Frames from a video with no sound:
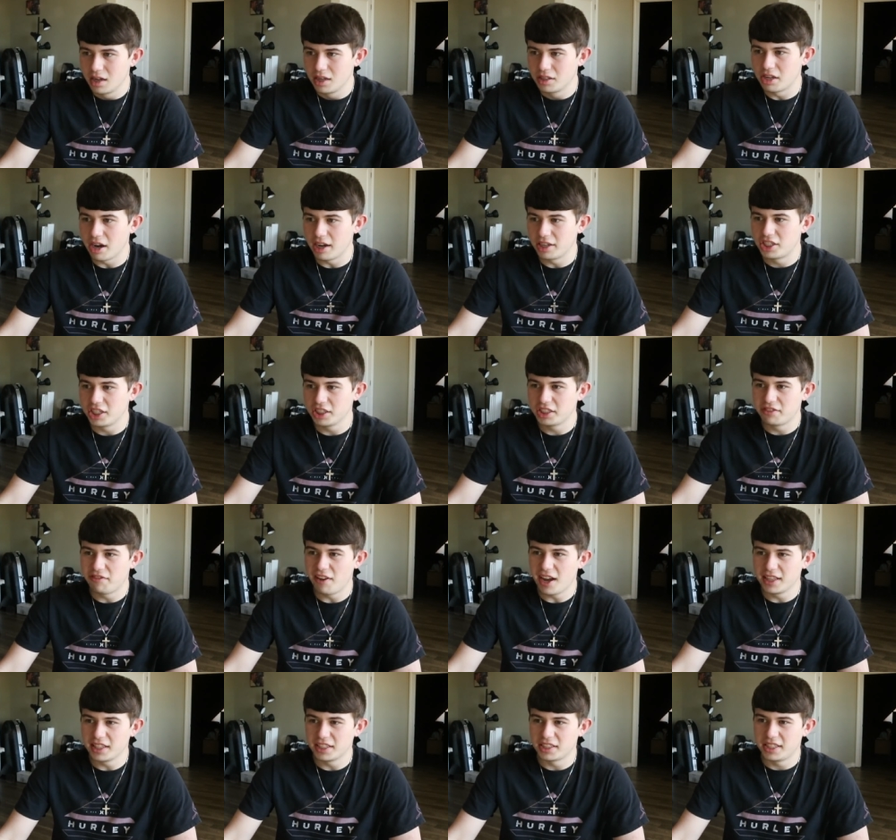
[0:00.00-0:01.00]
So I just
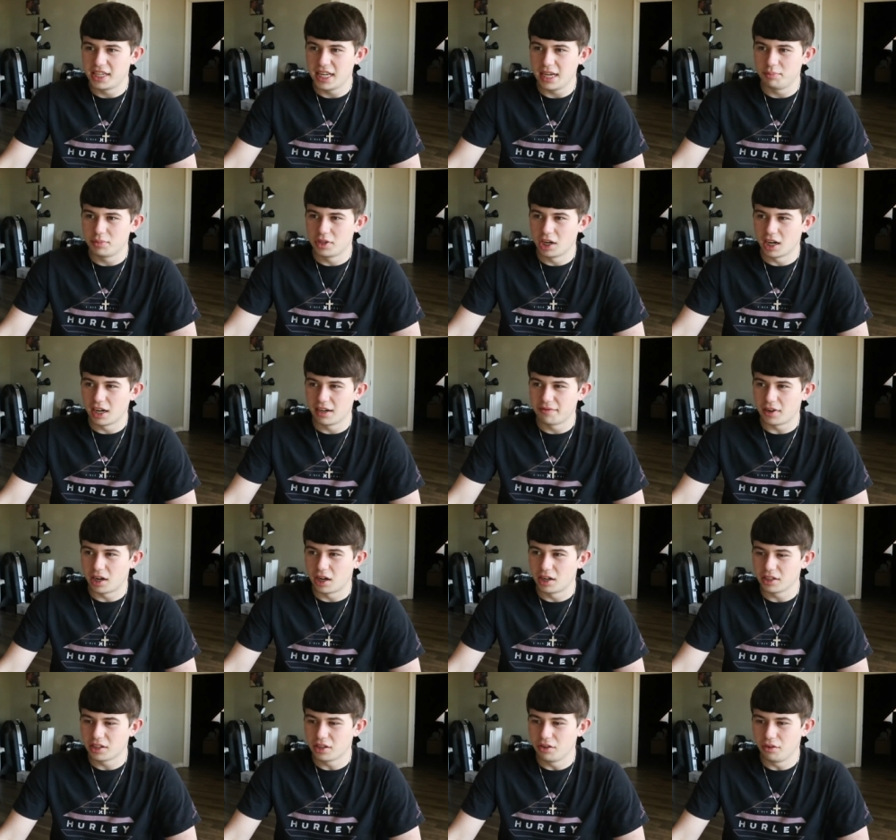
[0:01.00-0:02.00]
found this deep dive
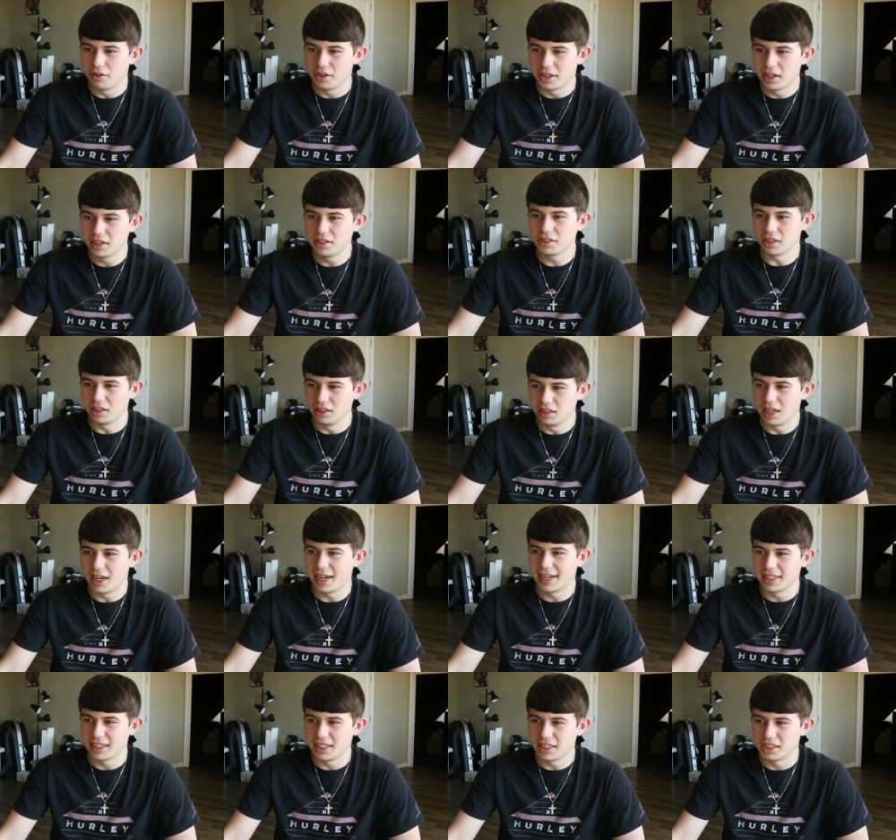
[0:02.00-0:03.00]
article, and there's a
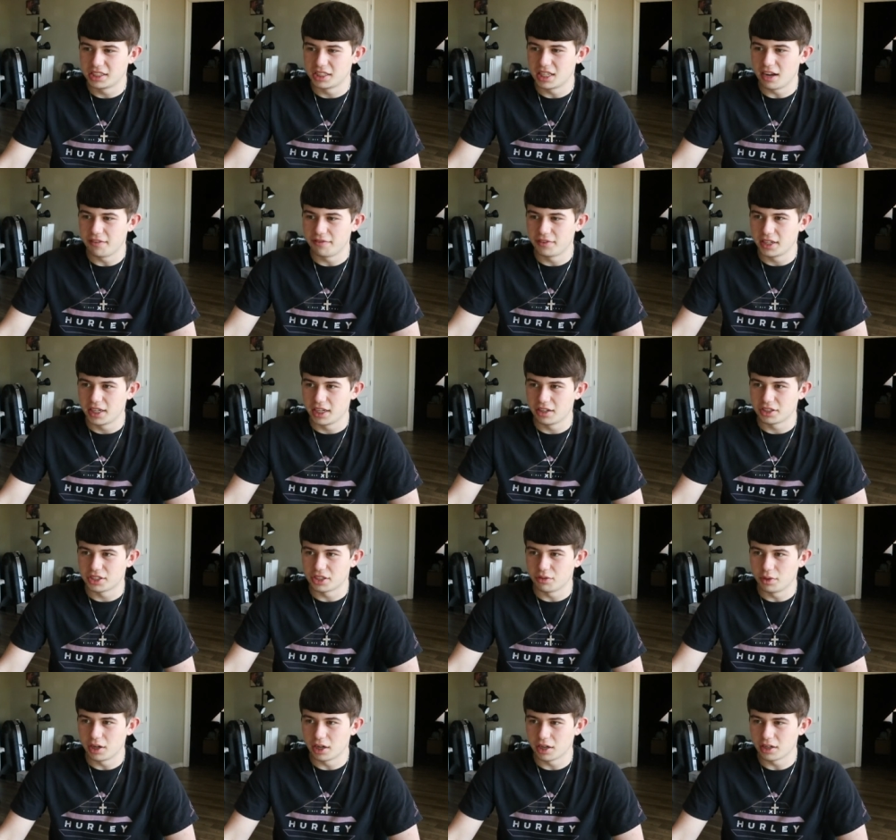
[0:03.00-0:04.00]
lot of good stuff in here.
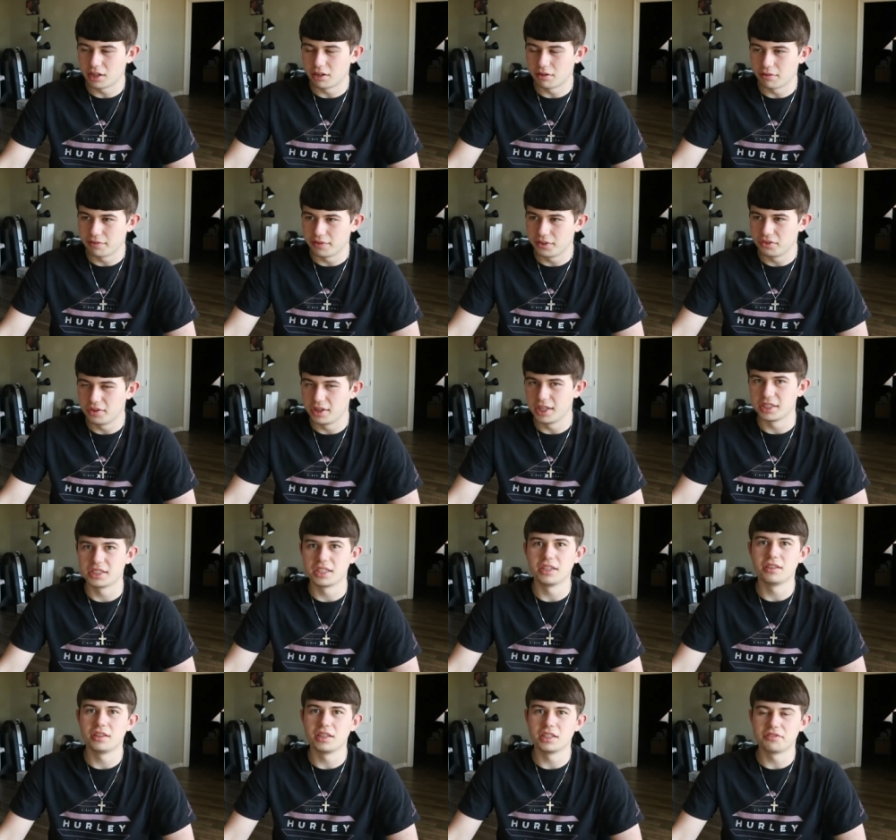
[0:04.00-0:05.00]
So we are going to review this.
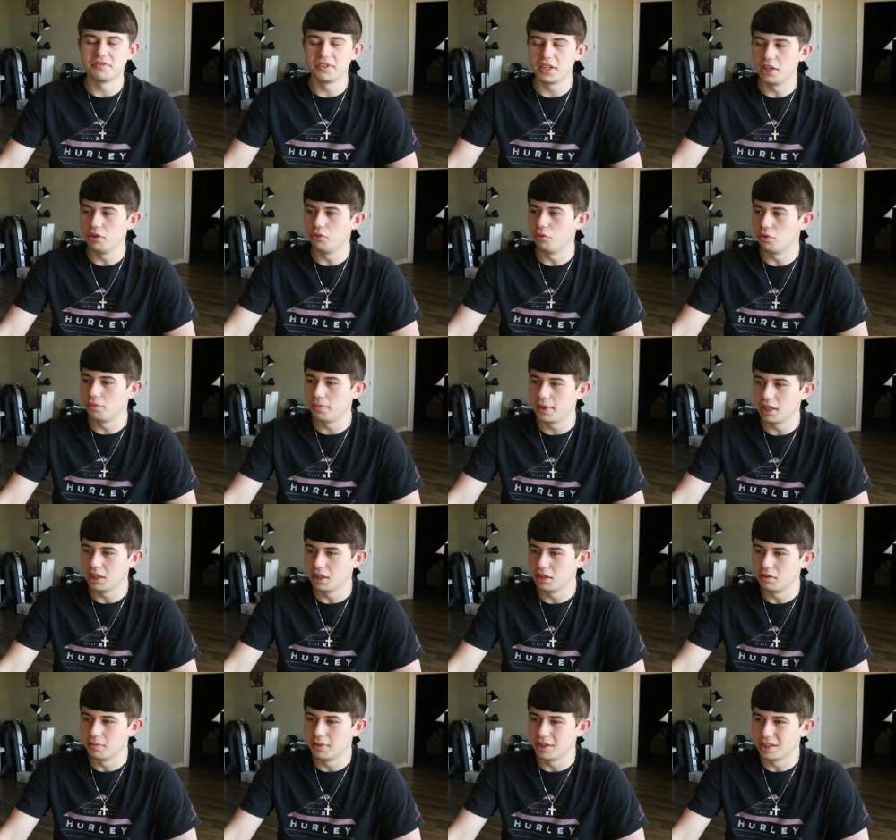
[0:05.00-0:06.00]
This video will be a
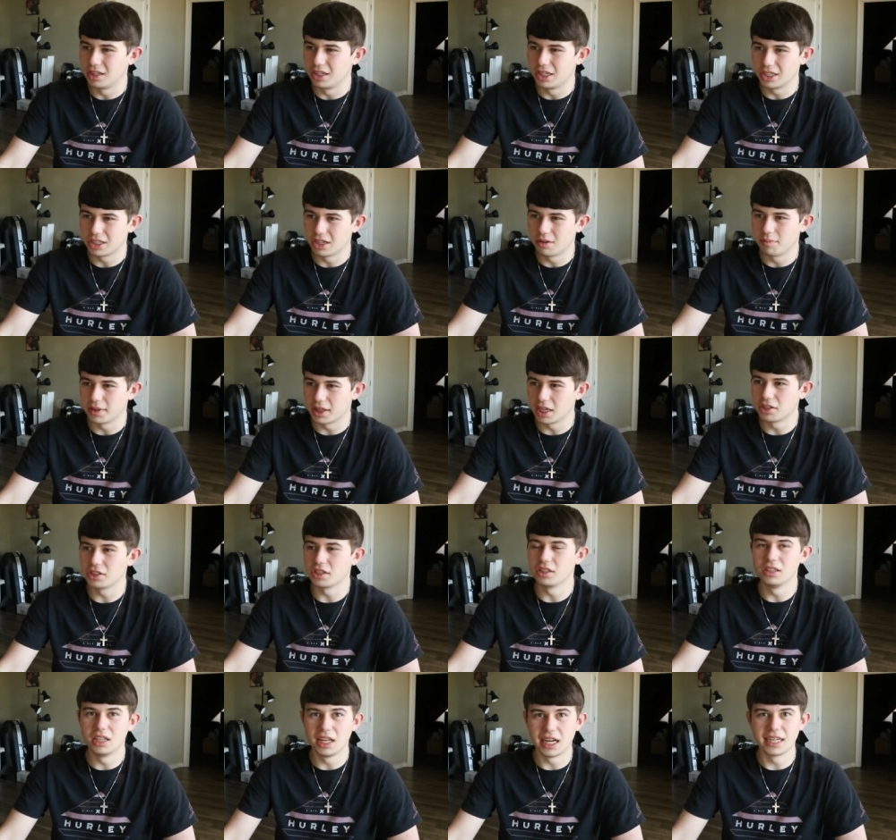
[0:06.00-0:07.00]
little bit longer, but there's
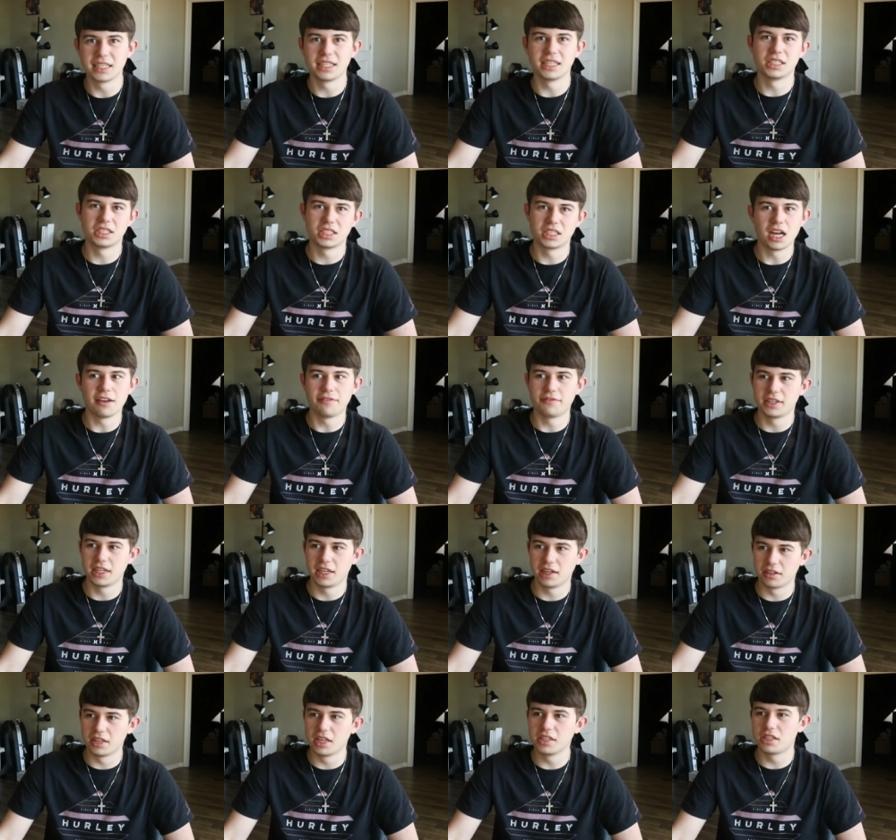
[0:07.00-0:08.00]
a lot of good stuff in
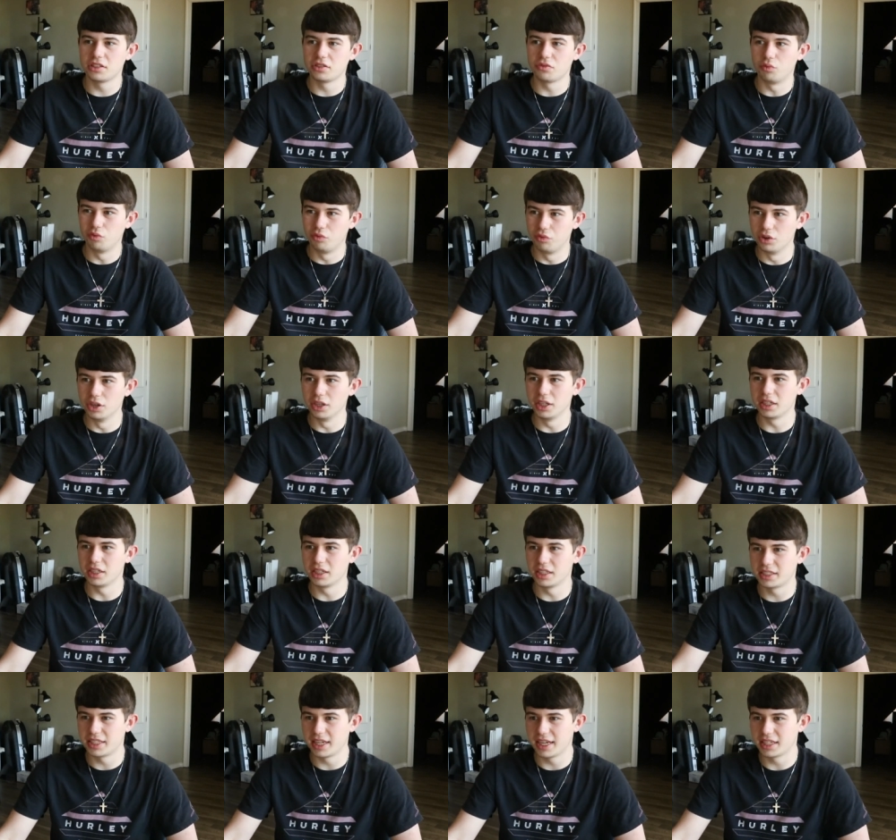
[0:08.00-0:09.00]
here. And this is really
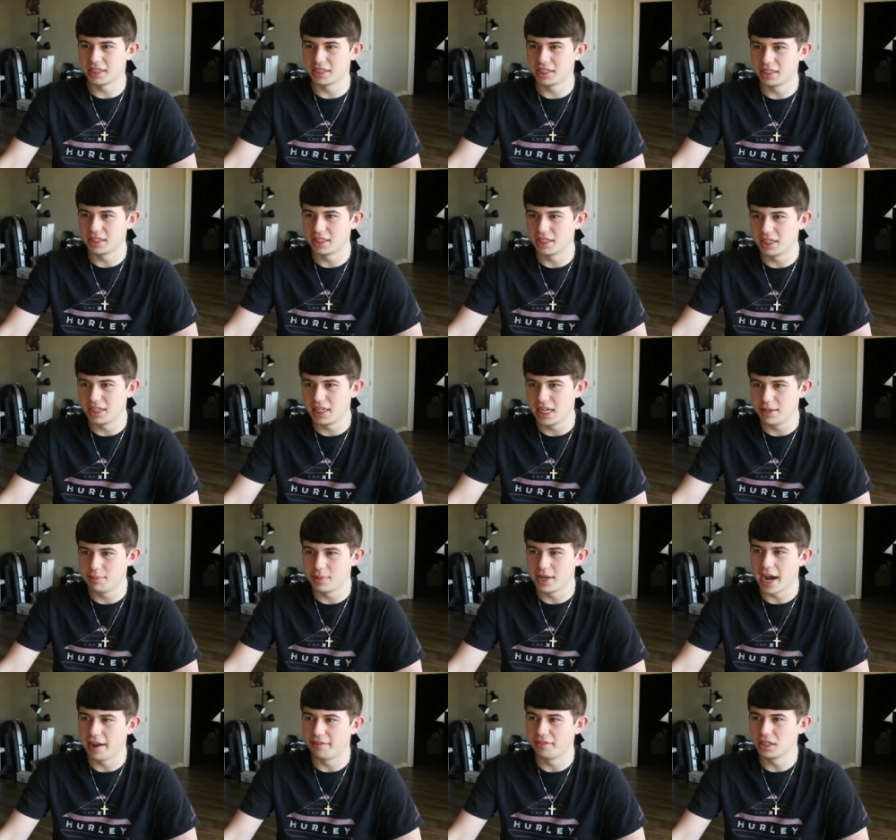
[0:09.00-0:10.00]
going to take us into deep
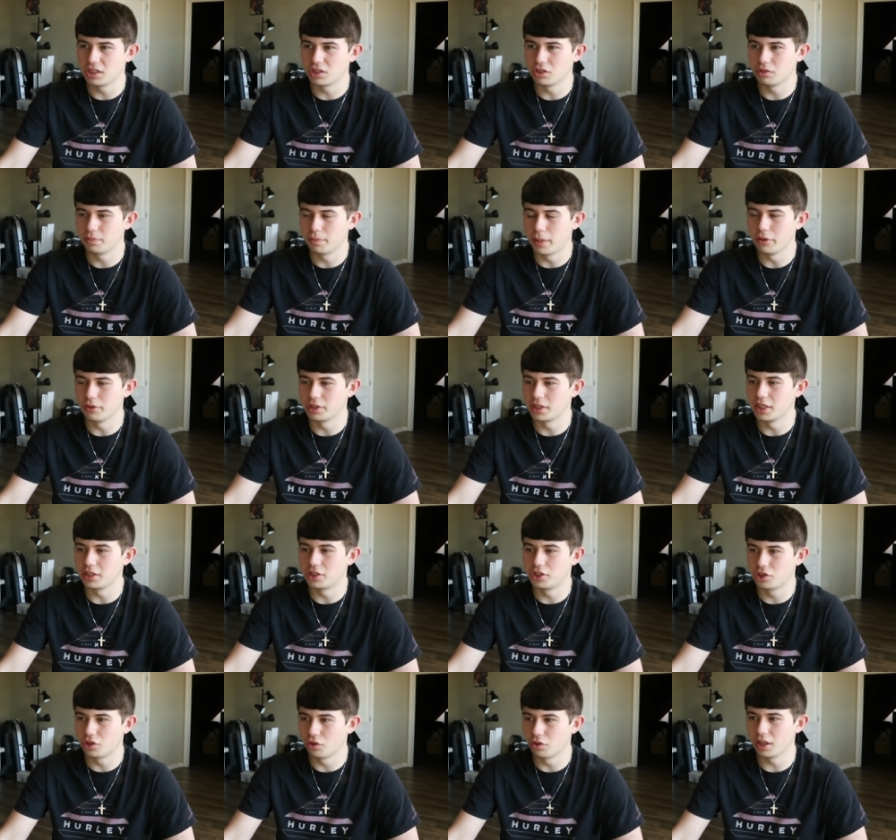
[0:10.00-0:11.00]
dive. This was
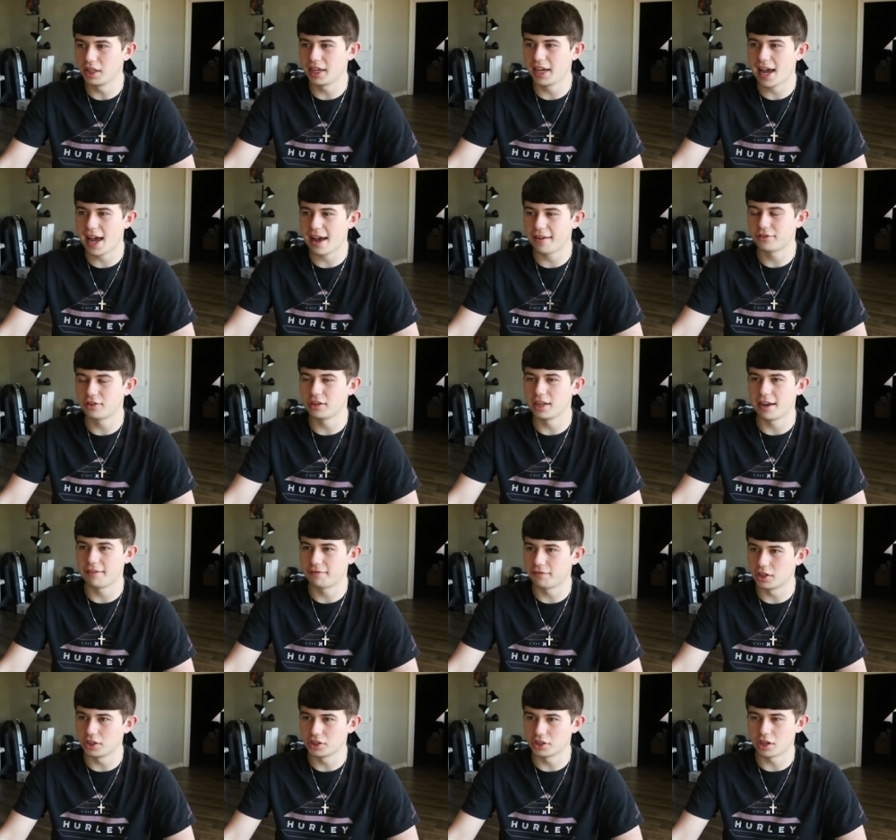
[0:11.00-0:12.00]
posted shortly after
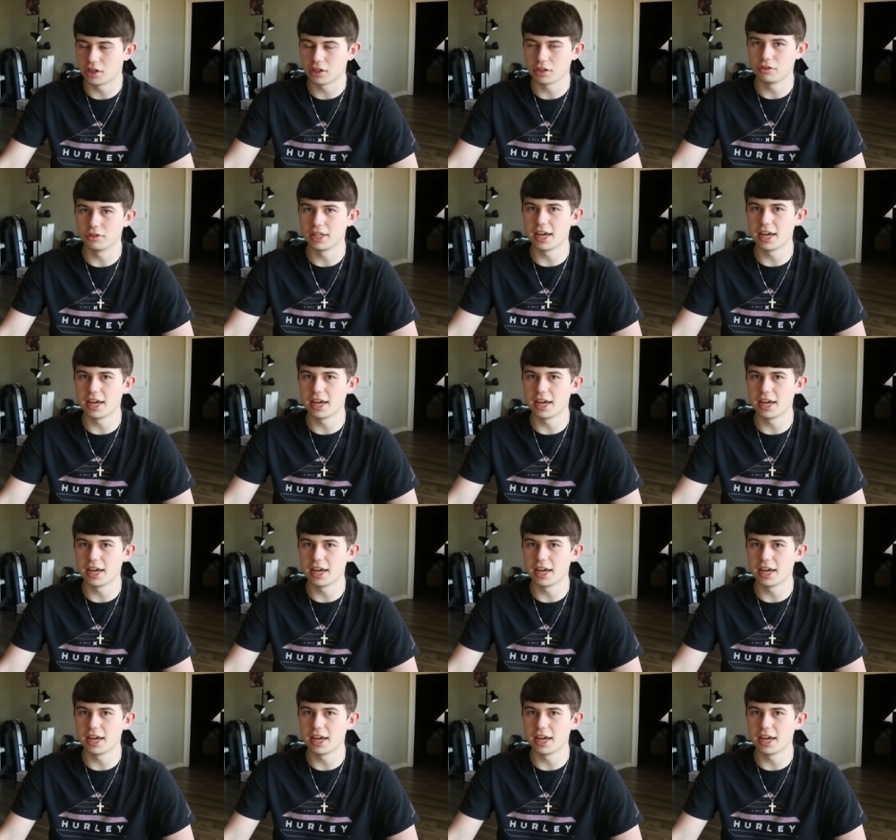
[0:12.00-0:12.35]
that first article.